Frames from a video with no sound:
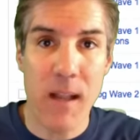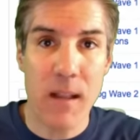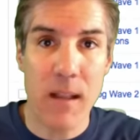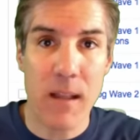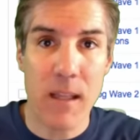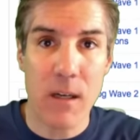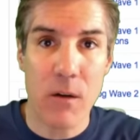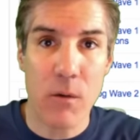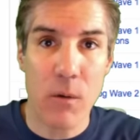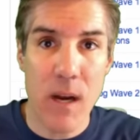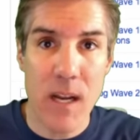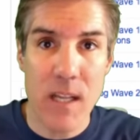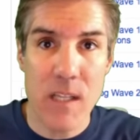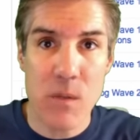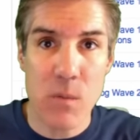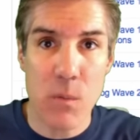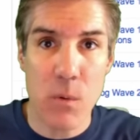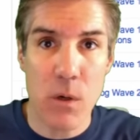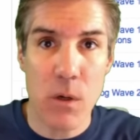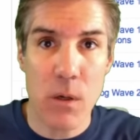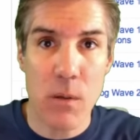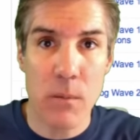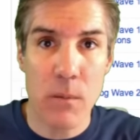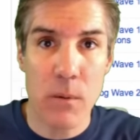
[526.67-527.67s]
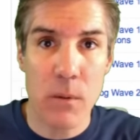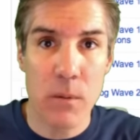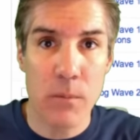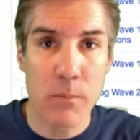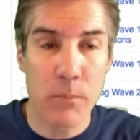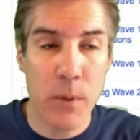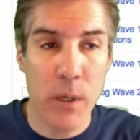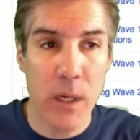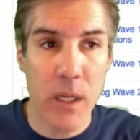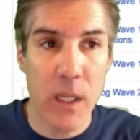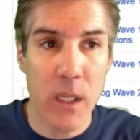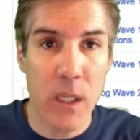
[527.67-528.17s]
click rates were
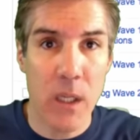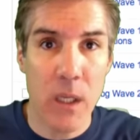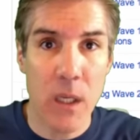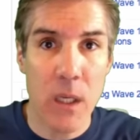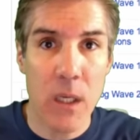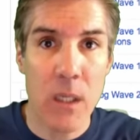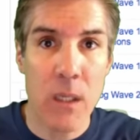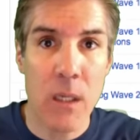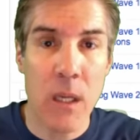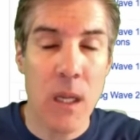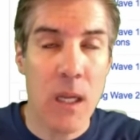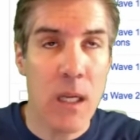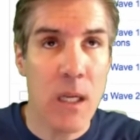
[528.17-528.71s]
pretty good.